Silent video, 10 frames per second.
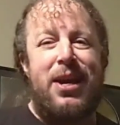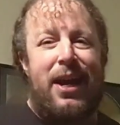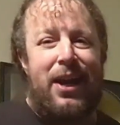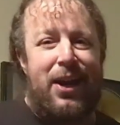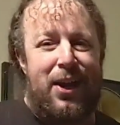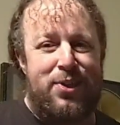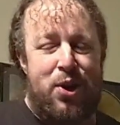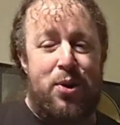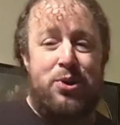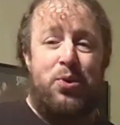And it's
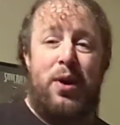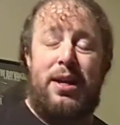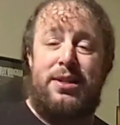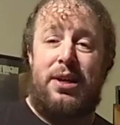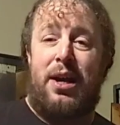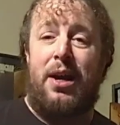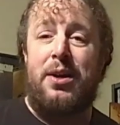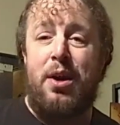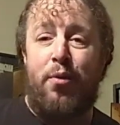always great to